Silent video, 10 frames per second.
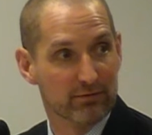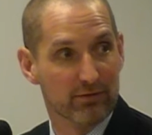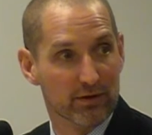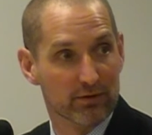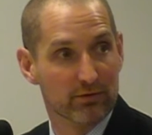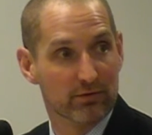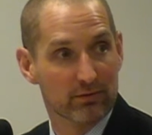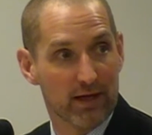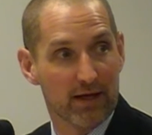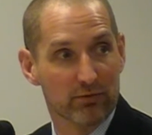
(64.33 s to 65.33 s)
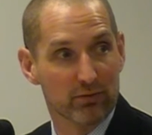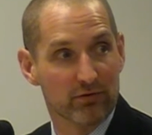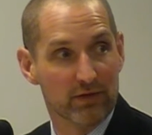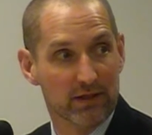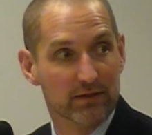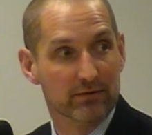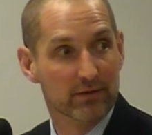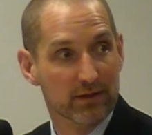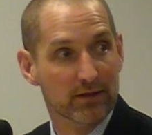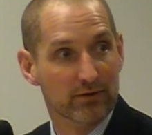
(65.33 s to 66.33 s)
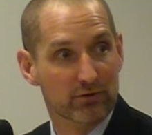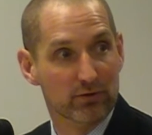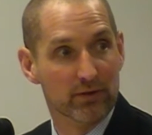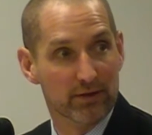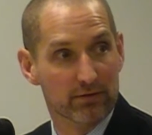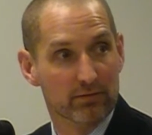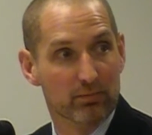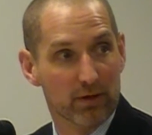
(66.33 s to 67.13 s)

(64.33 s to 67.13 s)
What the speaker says: funds as received to his